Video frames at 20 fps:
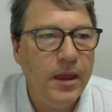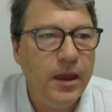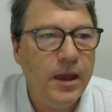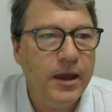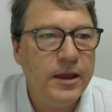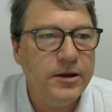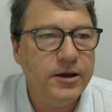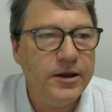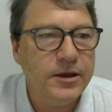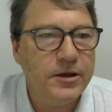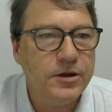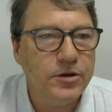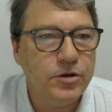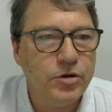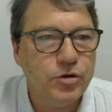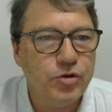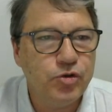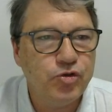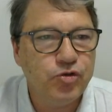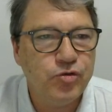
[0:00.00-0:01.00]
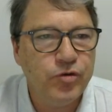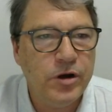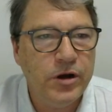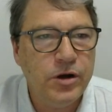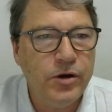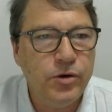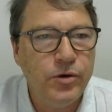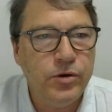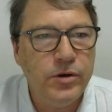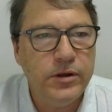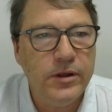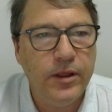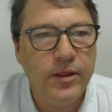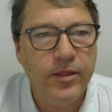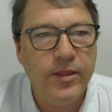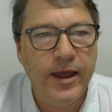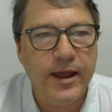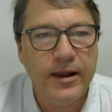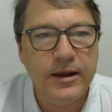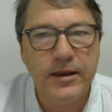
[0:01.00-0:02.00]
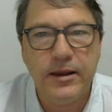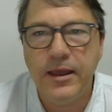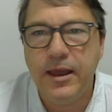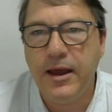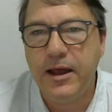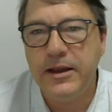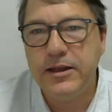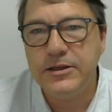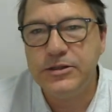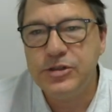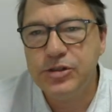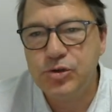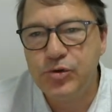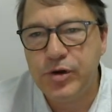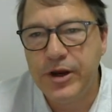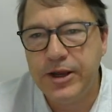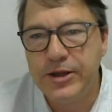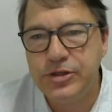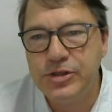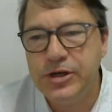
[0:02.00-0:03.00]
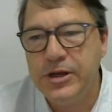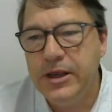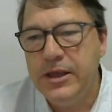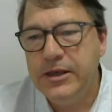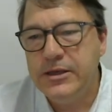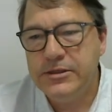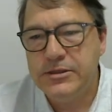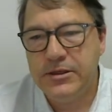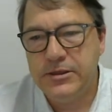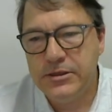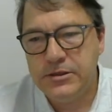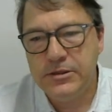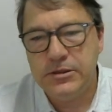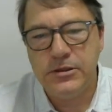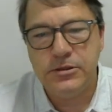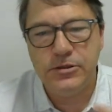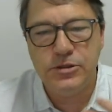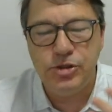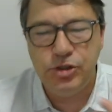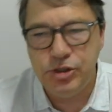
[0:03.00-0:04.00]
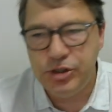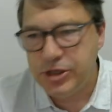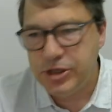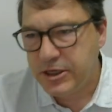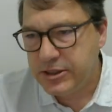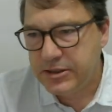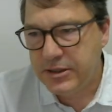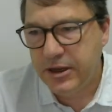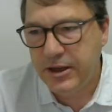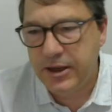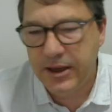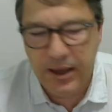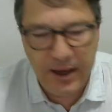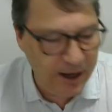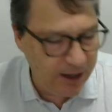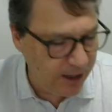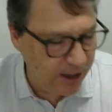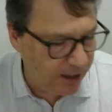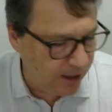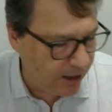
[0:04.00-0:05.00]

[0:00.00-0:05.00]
and I can control that color stretch. So this is just like any